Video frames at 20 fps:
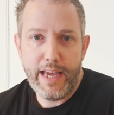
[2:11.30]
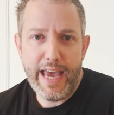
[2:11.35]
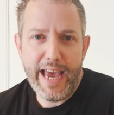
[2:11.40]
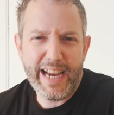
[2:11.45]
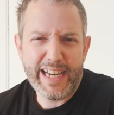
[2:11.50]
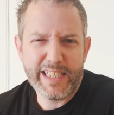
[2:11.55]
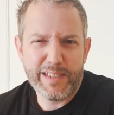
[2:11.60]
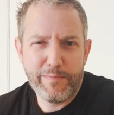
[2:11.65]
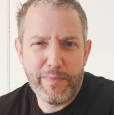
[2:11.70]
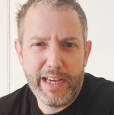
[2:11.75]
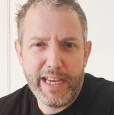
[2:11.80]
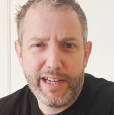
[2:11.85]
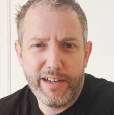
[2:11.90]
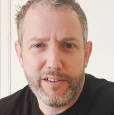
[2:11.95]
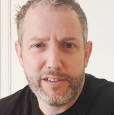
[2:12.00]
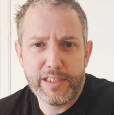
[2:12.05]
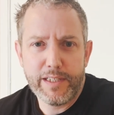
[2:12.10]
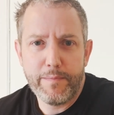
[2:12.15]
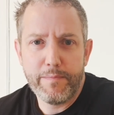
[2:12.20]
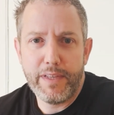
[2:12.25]
X-Men
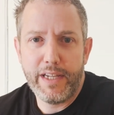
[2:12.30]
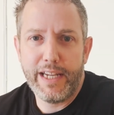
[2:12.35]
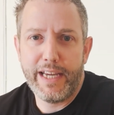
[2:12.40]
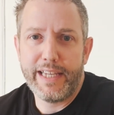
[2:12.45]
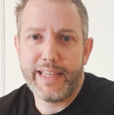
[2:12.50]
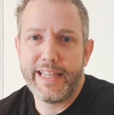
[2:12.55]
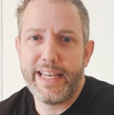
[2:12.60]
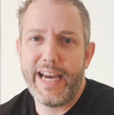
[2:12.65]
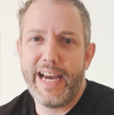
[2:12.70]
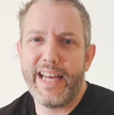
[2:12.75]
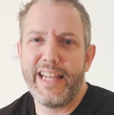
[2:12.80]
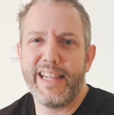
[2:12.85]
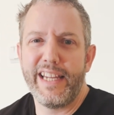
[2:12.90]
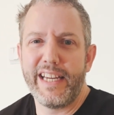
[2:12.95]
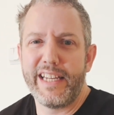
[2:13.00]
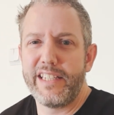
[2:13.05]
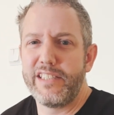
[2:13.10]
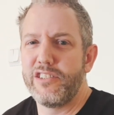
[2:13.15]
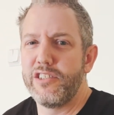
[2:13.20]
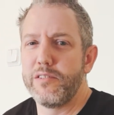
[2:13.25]
or something like that,
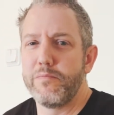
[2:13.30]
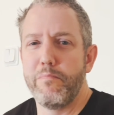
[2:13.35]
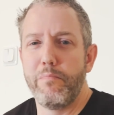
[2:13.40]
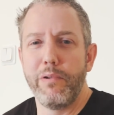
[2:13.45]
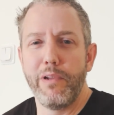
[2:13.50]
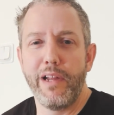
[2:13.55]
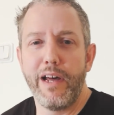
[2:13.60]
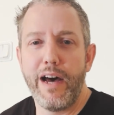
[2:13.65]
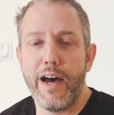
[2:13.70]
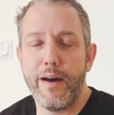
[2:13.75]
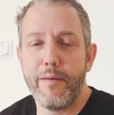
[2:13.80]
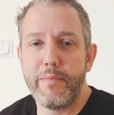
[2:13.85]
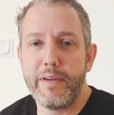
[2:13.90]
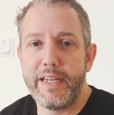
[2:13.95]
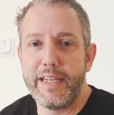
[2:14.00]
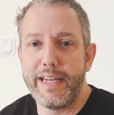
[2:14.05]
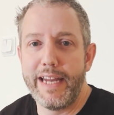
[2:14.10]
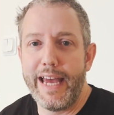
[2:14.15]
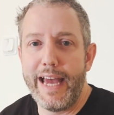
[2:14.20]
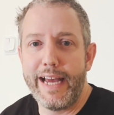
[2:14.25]
like just
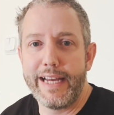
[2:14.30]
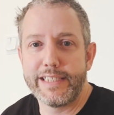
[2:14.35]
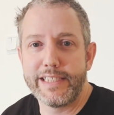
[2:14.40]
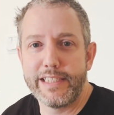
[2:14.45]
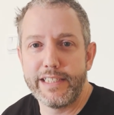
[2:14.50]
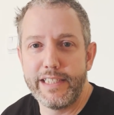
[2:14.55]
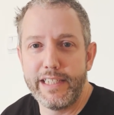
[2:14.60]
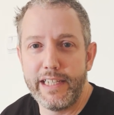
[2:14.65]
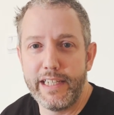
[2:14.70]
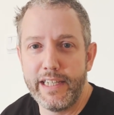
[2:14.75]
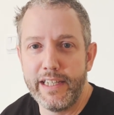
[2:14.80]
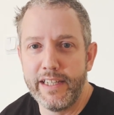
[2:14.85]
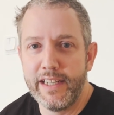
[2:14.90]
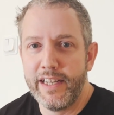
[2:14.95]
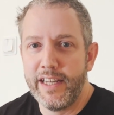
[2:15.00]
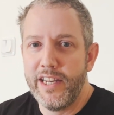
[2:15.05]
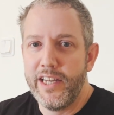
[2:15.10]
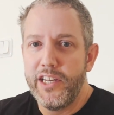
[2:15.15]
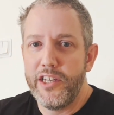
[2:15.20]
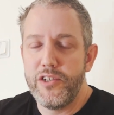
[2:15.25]
blobby, nasty.
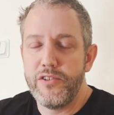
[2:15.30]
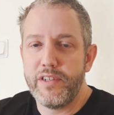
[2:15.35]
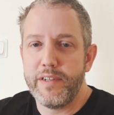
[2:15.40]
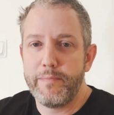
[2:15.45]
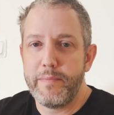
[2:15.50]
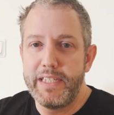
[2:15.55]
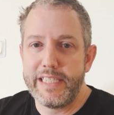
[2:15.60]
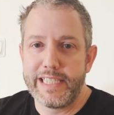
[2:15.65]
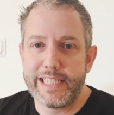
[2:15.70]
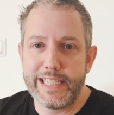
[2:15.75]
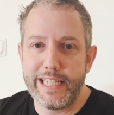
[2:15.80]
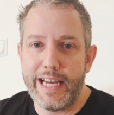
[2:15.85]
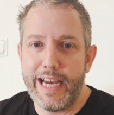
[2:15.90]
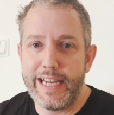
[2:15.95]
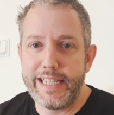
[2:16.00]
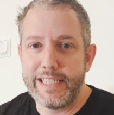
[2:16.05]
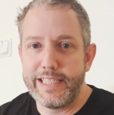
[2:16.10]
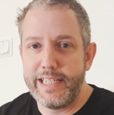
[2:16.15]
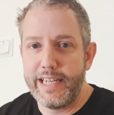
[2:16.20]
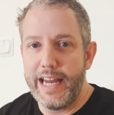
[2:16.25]
You can be
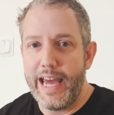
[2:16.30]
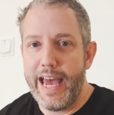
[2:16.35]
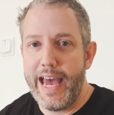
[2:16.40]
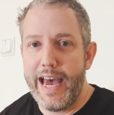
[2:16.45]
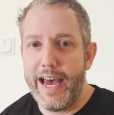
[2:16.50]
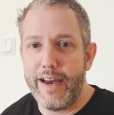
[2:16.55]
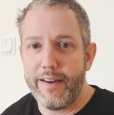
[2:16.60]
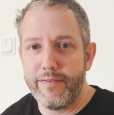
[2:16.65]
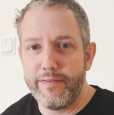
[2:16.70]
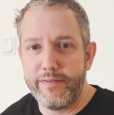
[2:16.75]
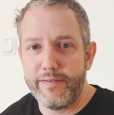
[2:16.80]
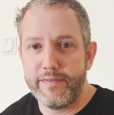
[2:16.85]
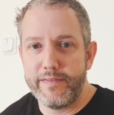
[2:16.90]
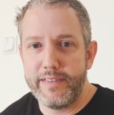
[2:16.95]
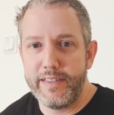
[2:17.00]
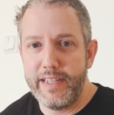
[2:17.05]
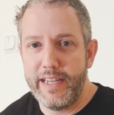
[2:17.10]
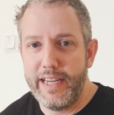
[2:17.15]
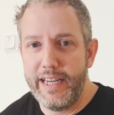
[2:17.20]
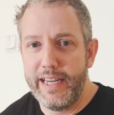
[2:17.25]
sliced in half
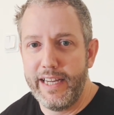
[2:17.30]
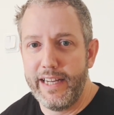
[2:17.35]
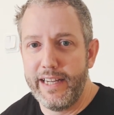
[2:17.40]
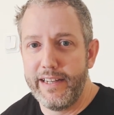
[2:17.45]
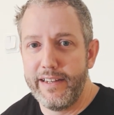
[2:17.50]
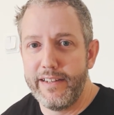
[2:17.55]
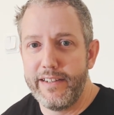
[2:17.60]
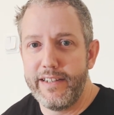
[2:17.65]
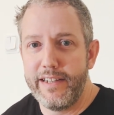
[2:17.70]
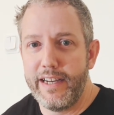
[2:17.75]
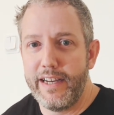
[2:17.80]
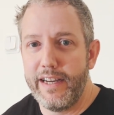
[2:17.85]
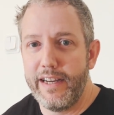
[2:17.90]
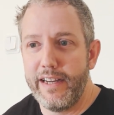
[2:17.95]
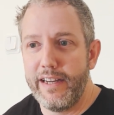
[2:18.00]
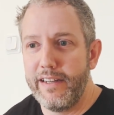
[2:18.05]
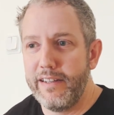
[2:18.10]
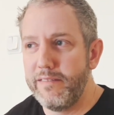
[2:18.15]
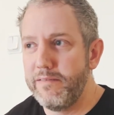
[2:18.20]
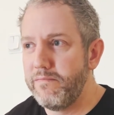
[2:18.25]
and
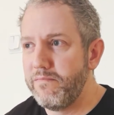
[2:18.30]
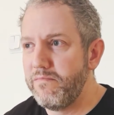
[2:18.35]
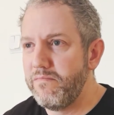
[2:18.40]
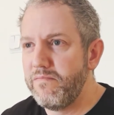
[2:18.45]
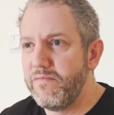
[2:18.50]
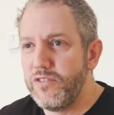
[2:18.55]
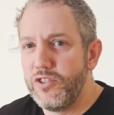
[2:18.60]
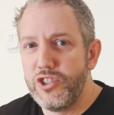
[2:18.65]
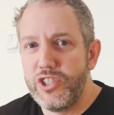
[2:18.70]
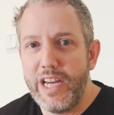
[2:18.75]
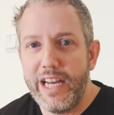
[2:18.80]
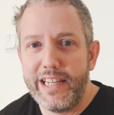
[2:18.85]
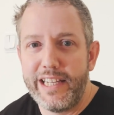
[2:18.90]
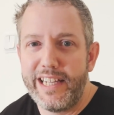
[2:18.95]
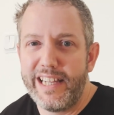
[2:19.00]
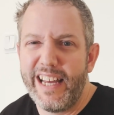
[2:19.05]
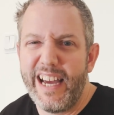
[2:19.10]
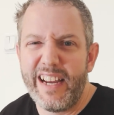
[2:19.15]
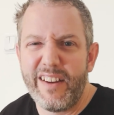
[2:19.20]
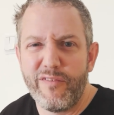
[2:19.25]

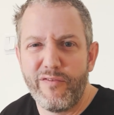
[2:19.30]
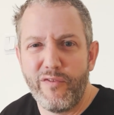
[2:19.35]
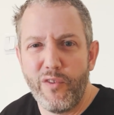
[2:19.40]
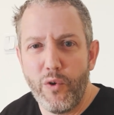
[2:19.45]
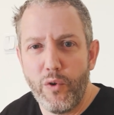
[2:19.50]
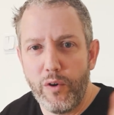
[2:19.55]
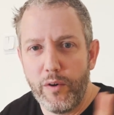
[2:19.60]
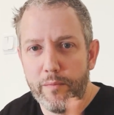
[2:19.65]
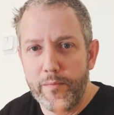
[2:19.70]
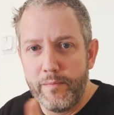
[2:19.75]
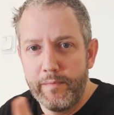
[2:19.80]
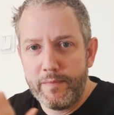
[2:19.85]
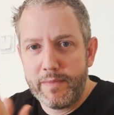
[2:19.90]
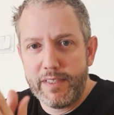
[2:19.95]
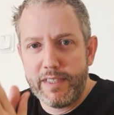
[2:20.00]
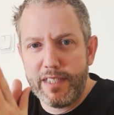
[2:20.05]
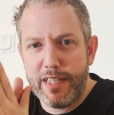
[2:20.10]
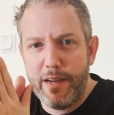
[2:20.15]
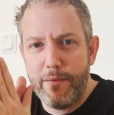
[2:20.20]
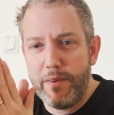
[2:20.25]
jelly-like form
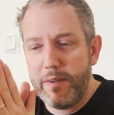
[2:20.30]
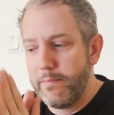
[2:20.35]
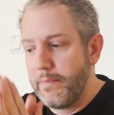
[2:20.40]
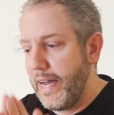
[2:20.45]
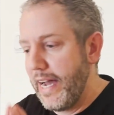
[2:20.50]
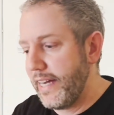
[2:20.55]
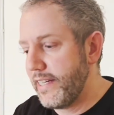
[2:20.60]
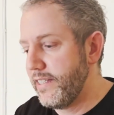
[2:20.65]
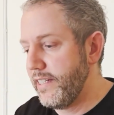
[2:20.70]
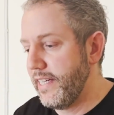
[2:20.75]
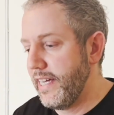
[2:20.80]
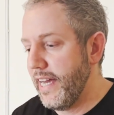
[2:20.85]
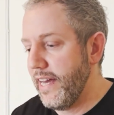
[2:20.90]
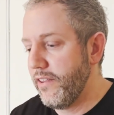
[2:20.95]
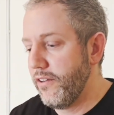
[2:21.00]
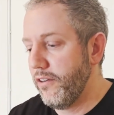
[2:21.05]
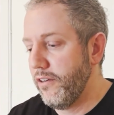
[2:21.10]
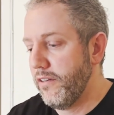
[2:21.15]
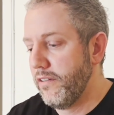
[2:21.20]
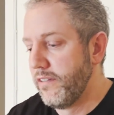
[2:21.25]
coming back
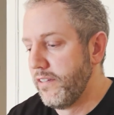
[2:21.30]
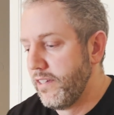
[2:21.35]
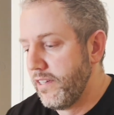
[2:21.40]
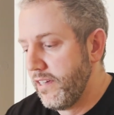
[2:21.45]
together.